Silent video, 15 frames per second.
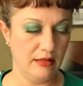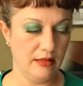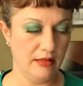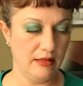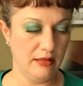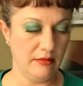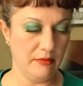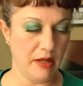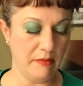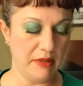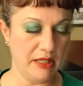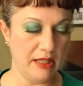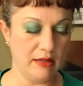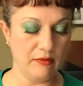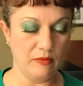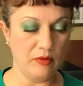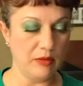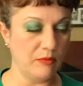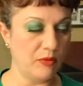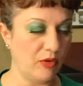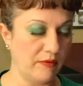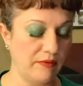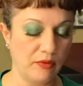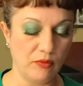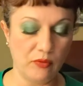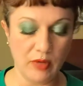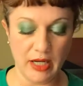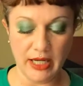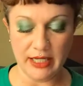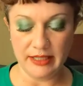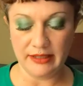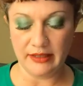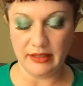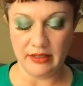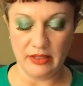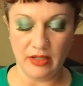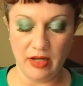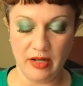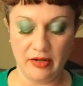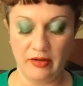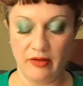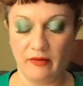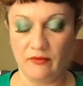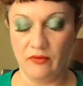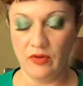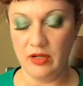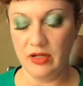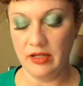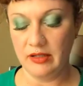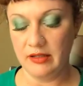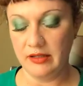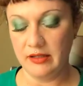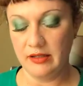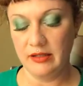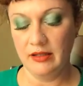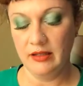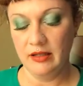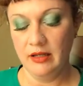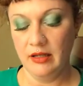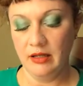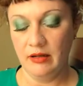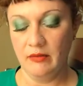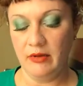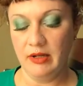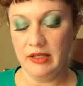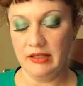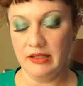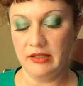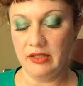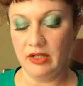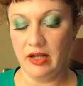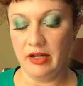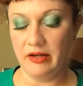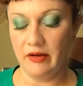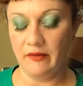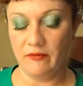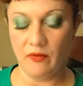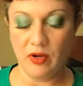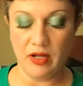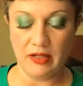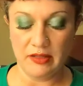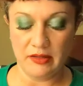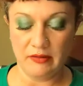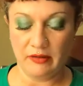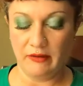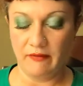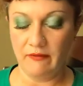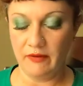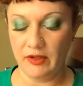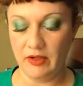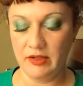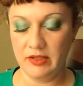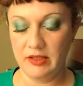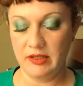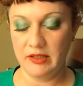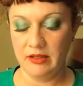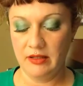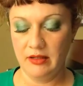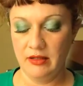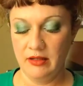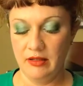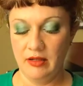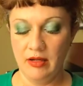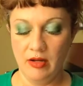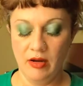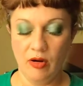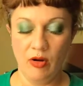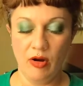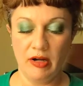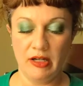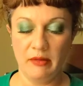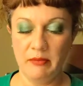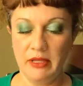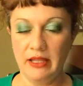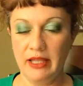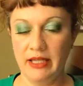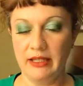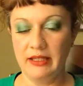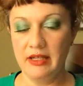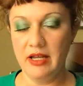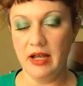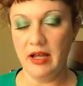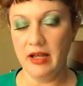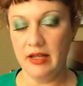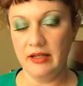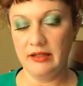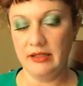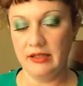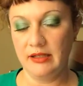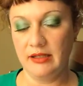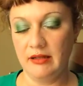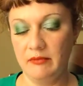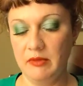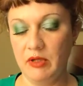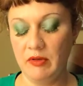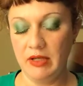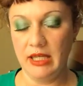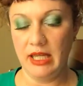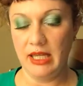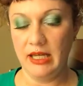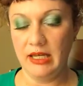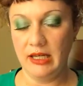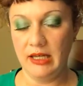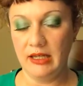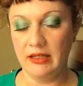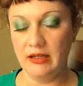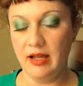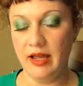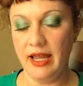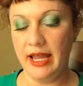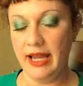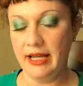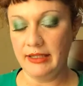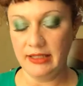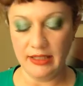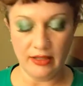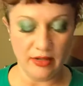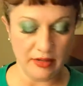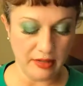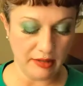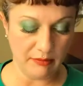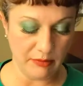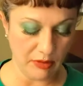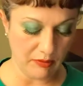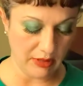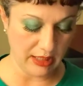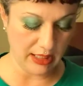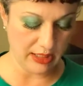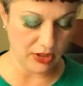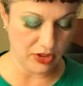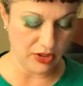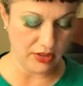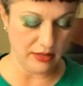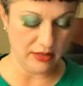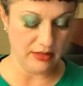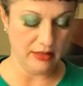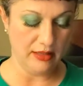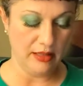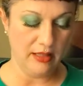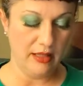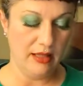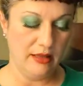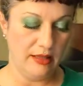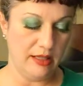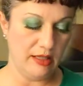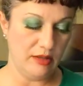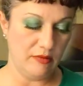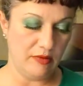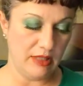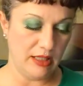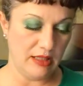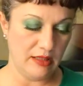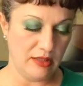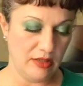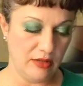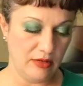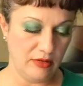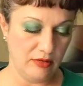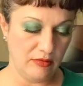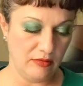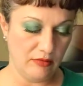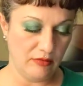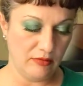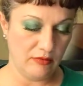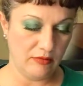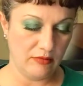Um, I'm going to get one more for why is the daughter of wands. Why is the daughter of wands reversed? Or it can be like not communicating, not acting on the communication that you need to.